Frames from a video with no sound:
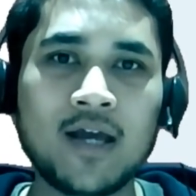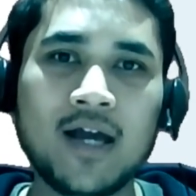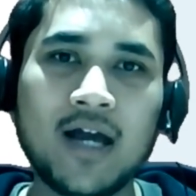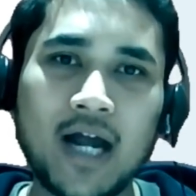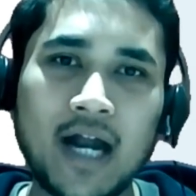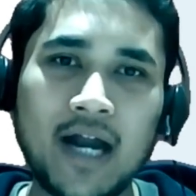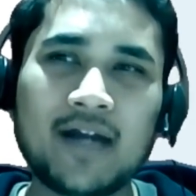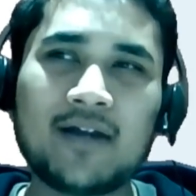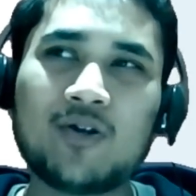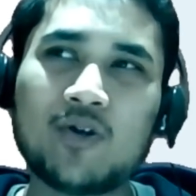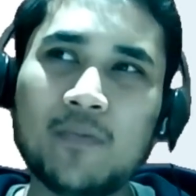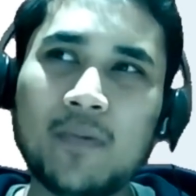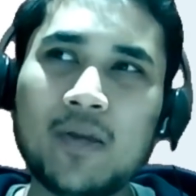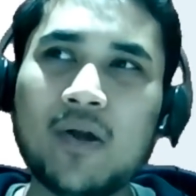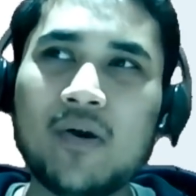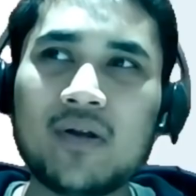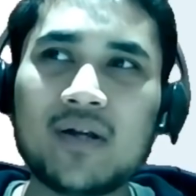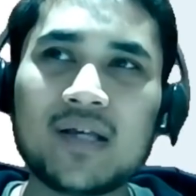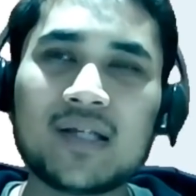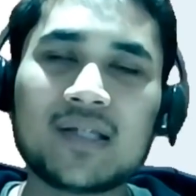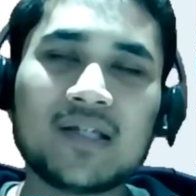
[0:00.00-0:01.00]
And to be
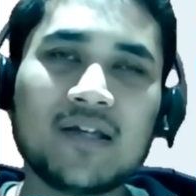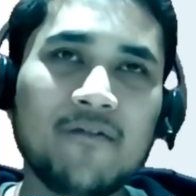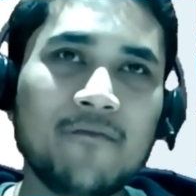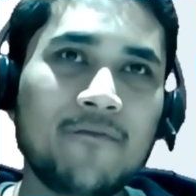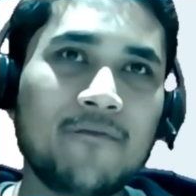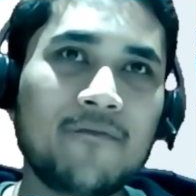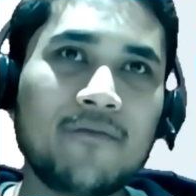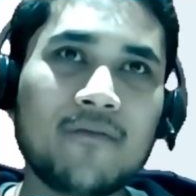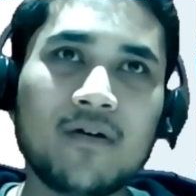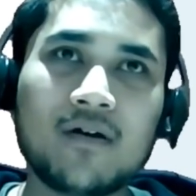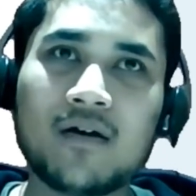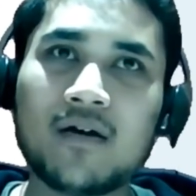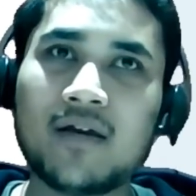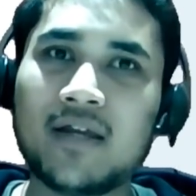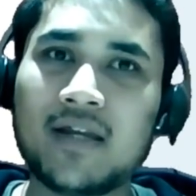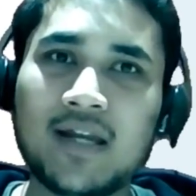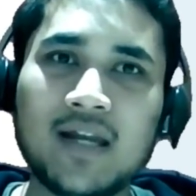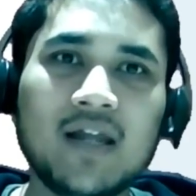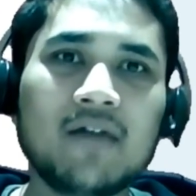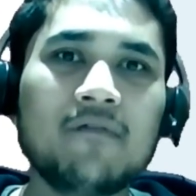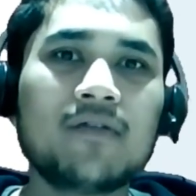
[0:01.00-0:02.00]
honest, if
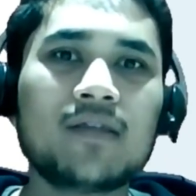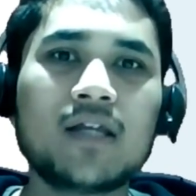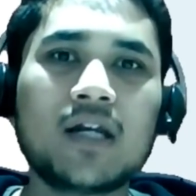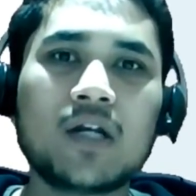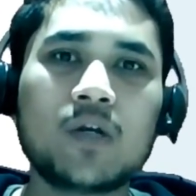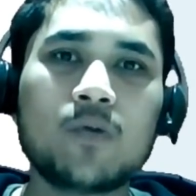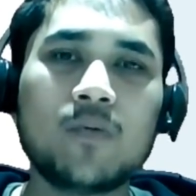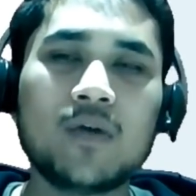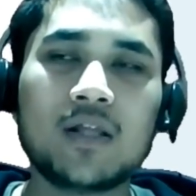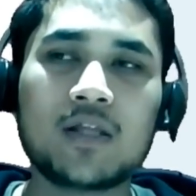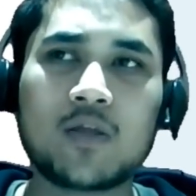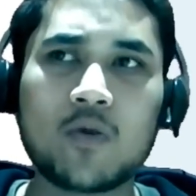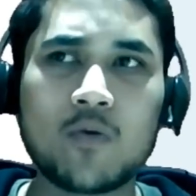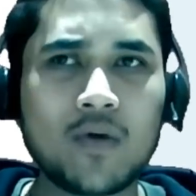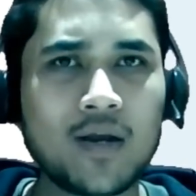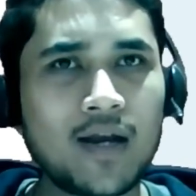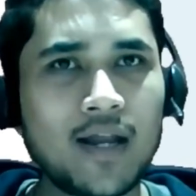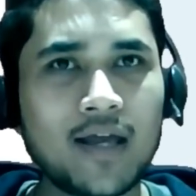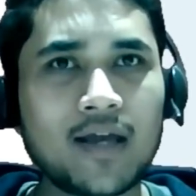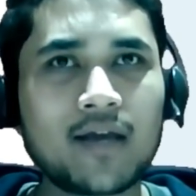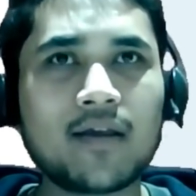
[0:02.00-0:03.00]
in 11th and 12th you are
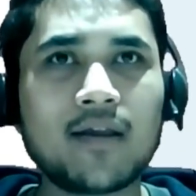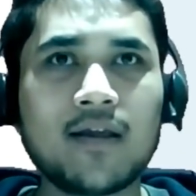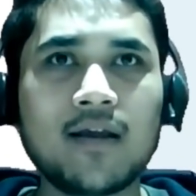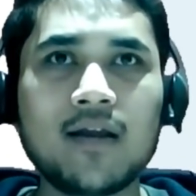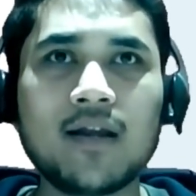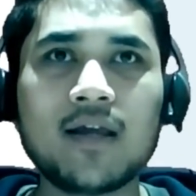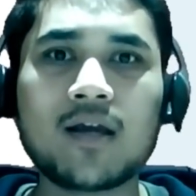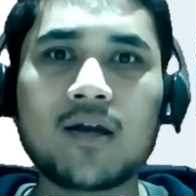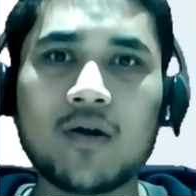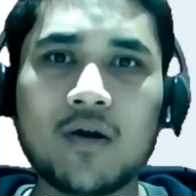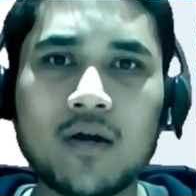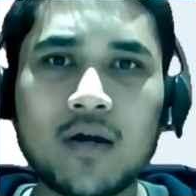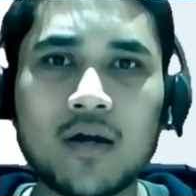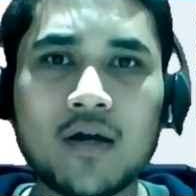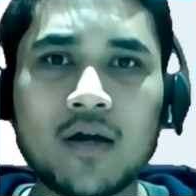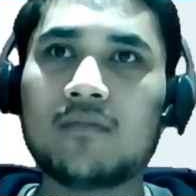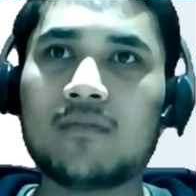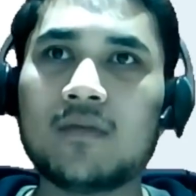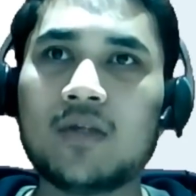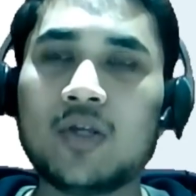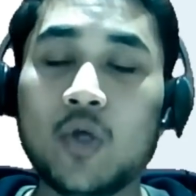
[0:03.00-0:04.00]
like really good,
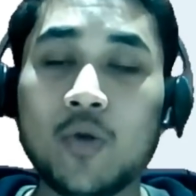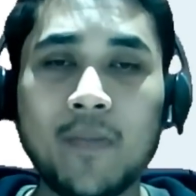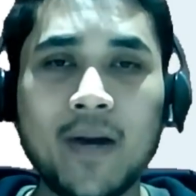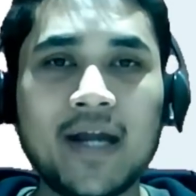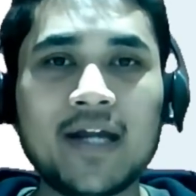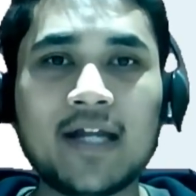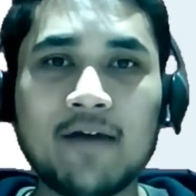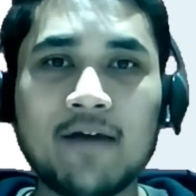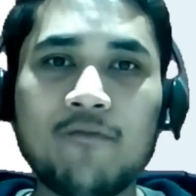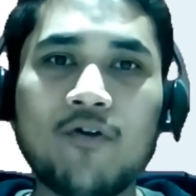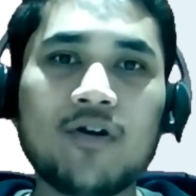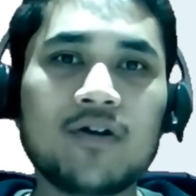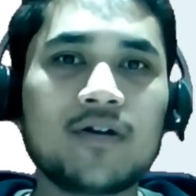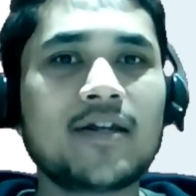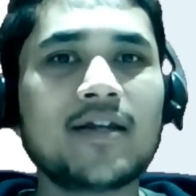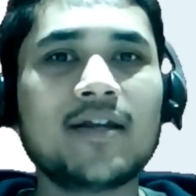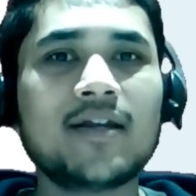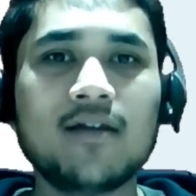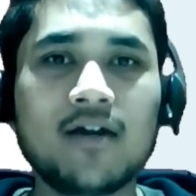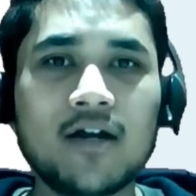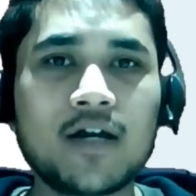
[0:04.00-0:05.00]
you might have
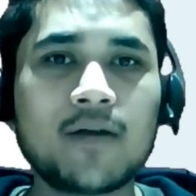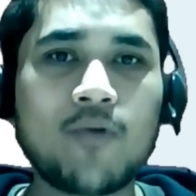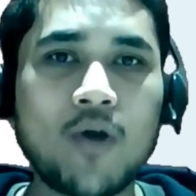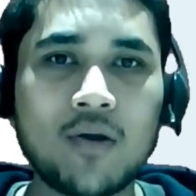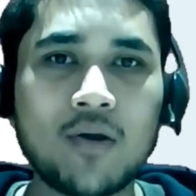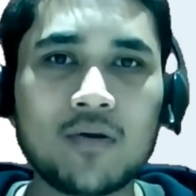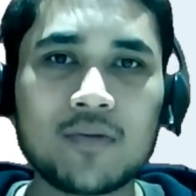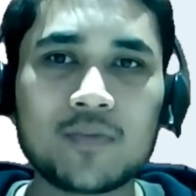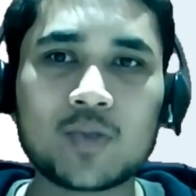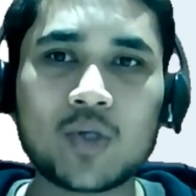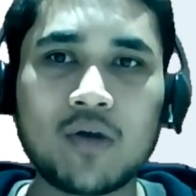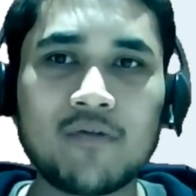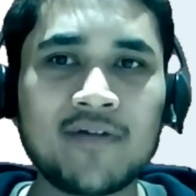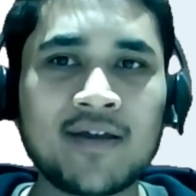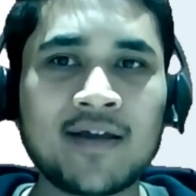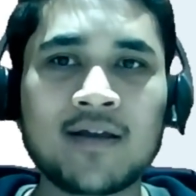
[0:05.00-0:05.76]
already learned problem solving,